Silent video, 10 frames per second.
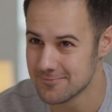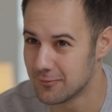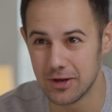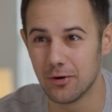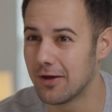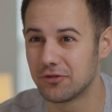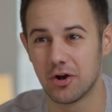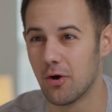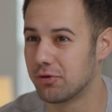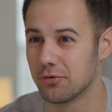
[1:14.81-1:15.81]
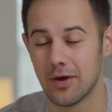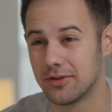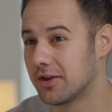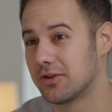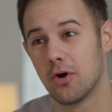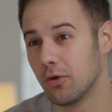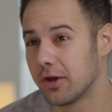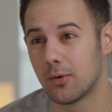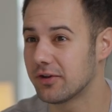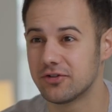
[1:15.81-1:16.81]
We don't have to go through, the only
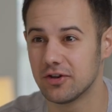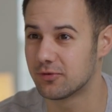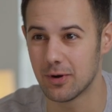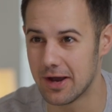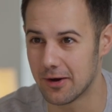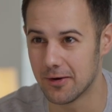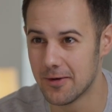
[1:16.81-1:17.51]
question is where.